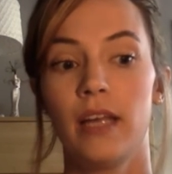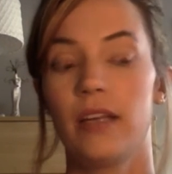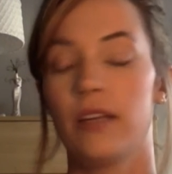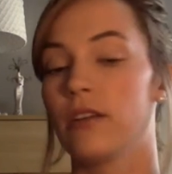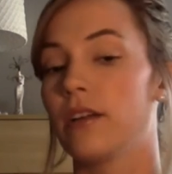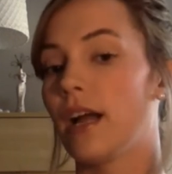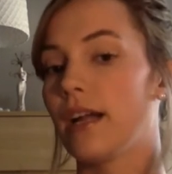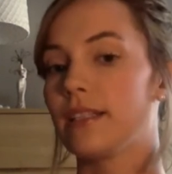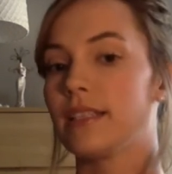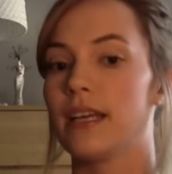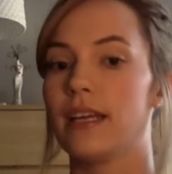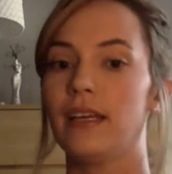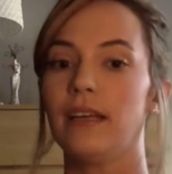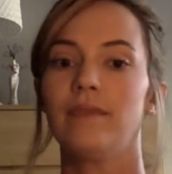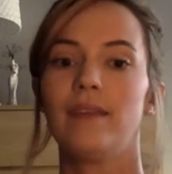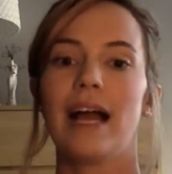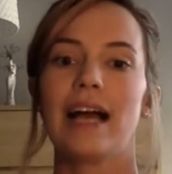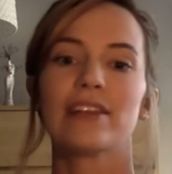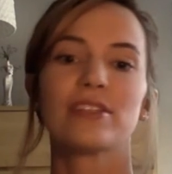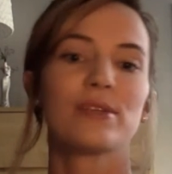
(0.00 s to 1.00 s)
got to
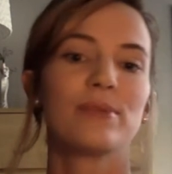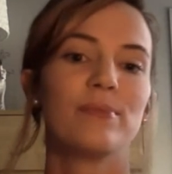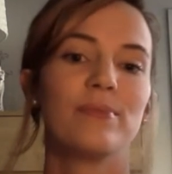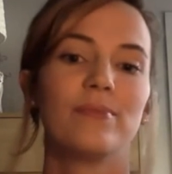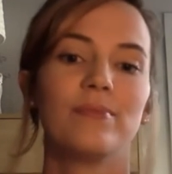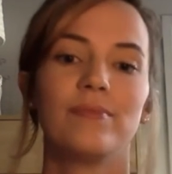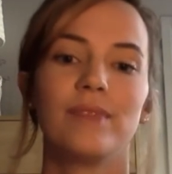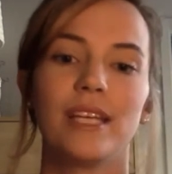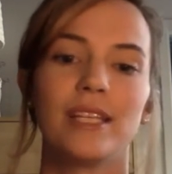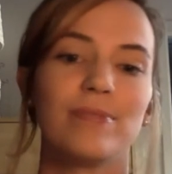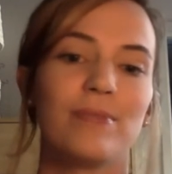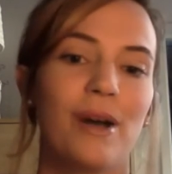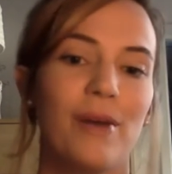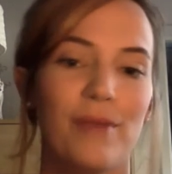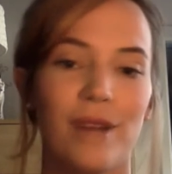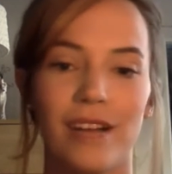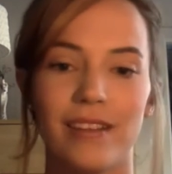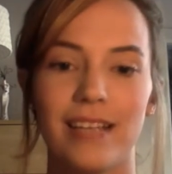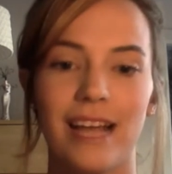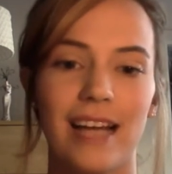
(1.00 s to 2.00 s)
ask him, his
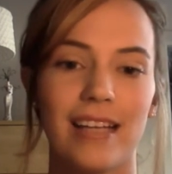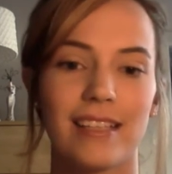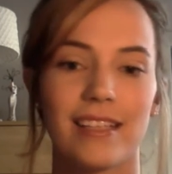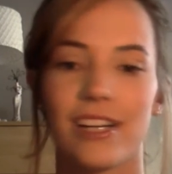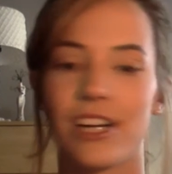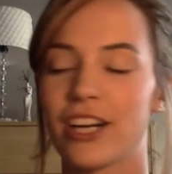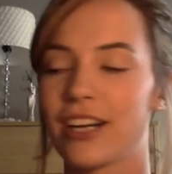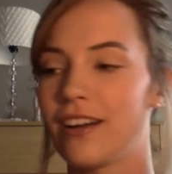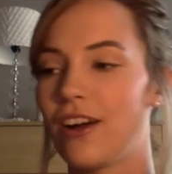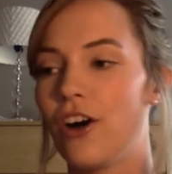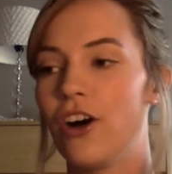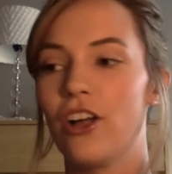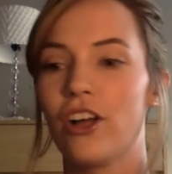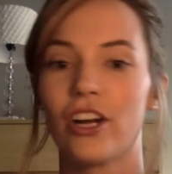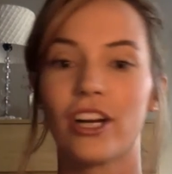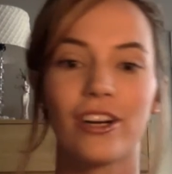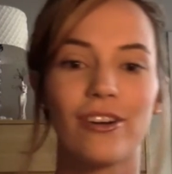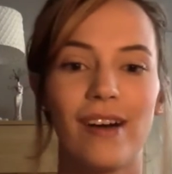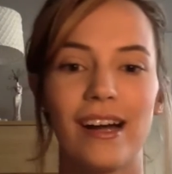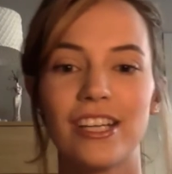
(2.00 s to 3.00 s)
mom got to ask all
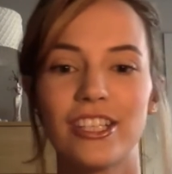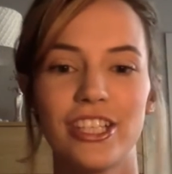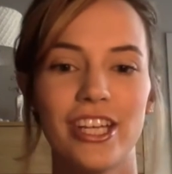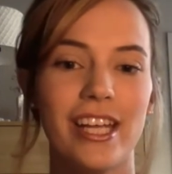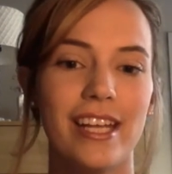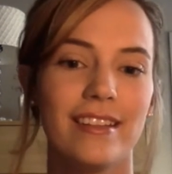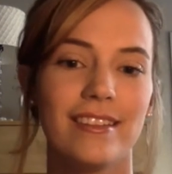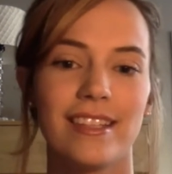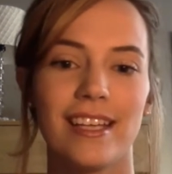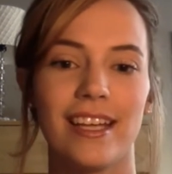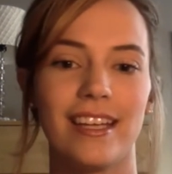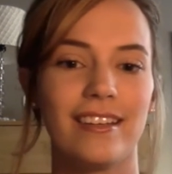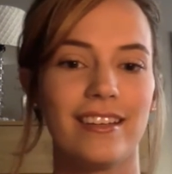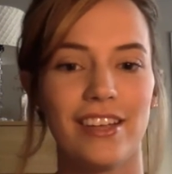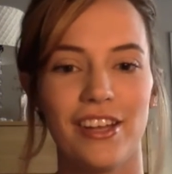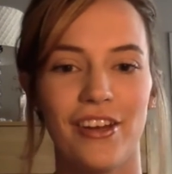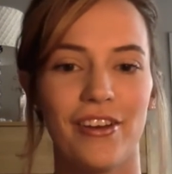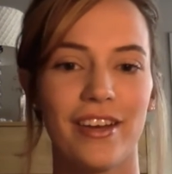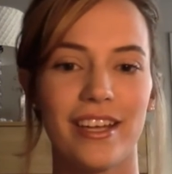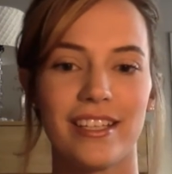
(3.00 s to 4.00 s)
her questions and,
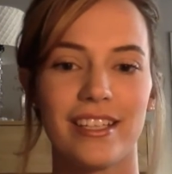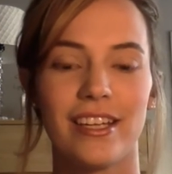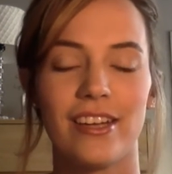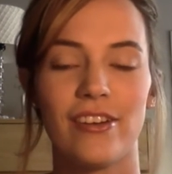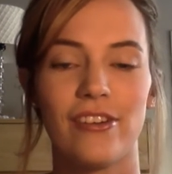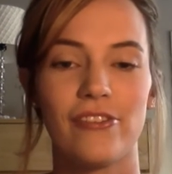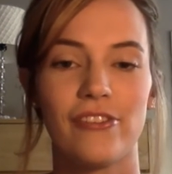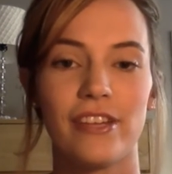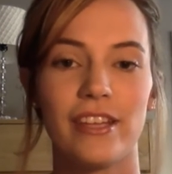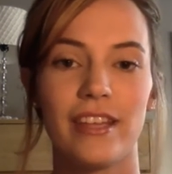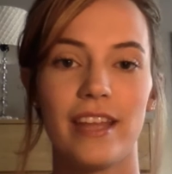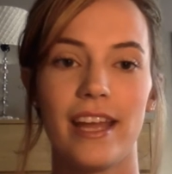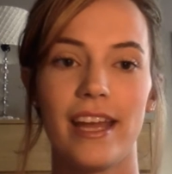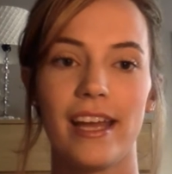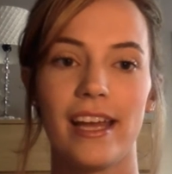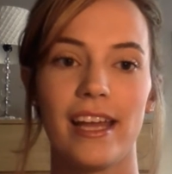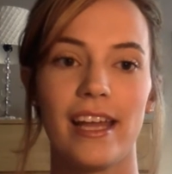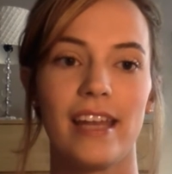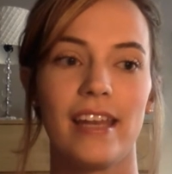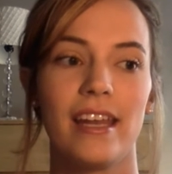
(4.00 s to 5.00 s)
you know, get to know
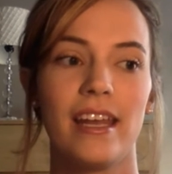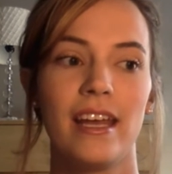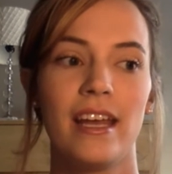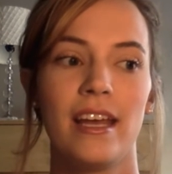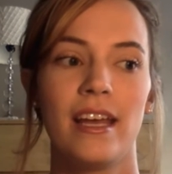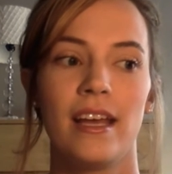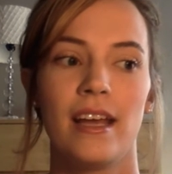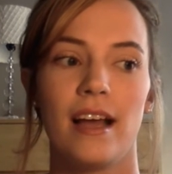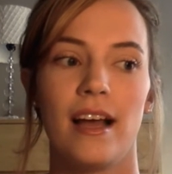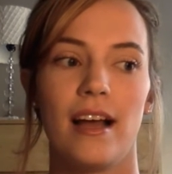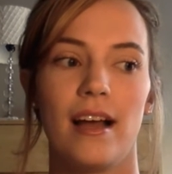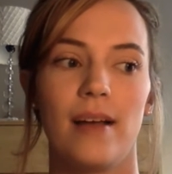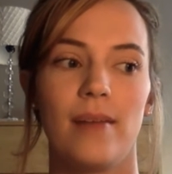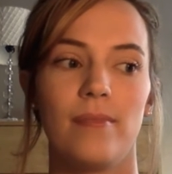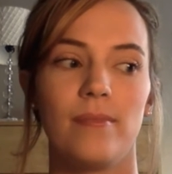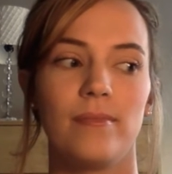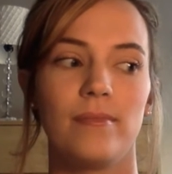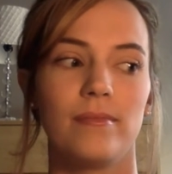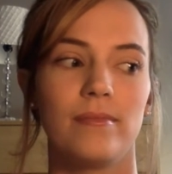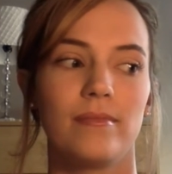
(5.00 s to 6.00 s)
everything. And
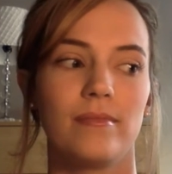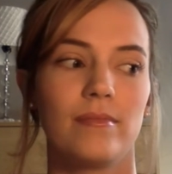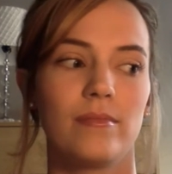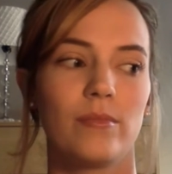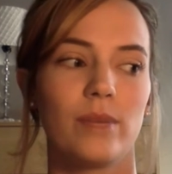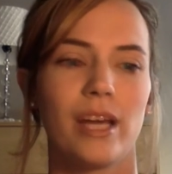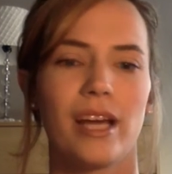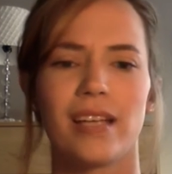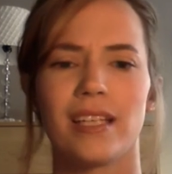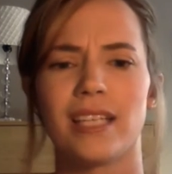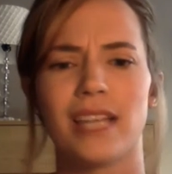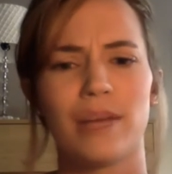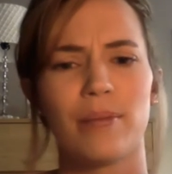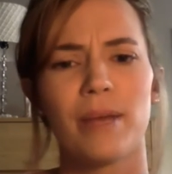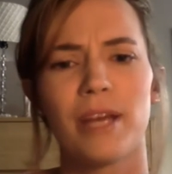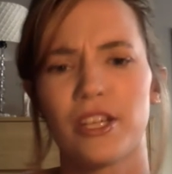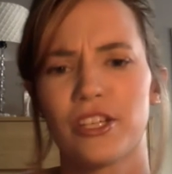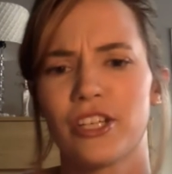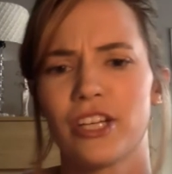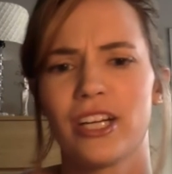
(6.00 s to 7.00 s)
we got to take
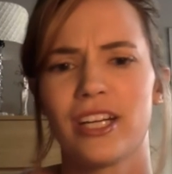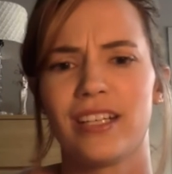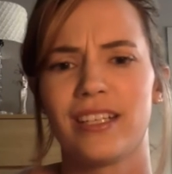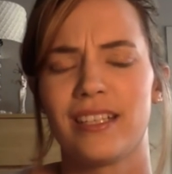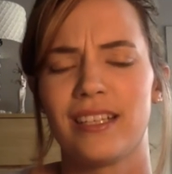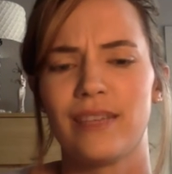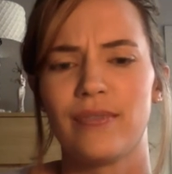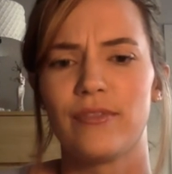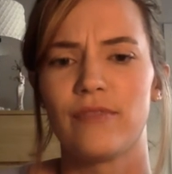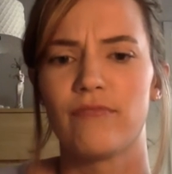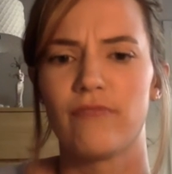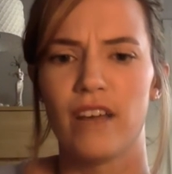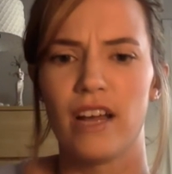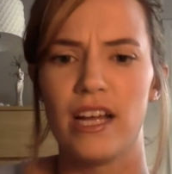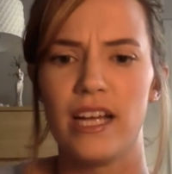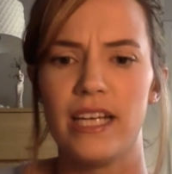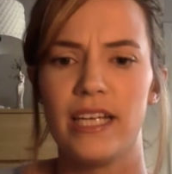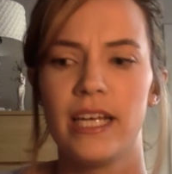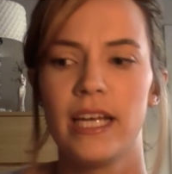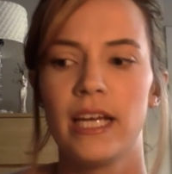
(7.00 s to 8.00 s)
pictures, and it was
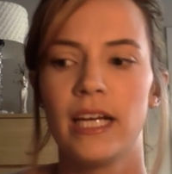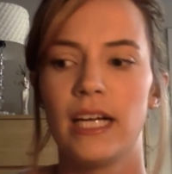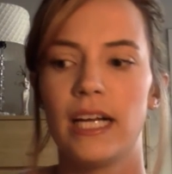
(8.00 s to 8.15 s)
fun.